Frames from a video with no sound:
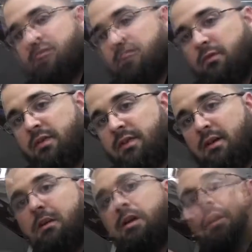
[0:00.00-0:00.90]
moving
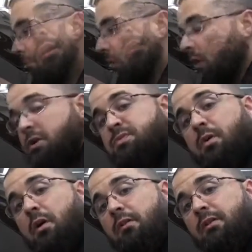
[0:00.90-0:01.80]
the large
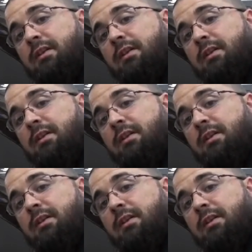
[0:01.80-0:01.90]
part of the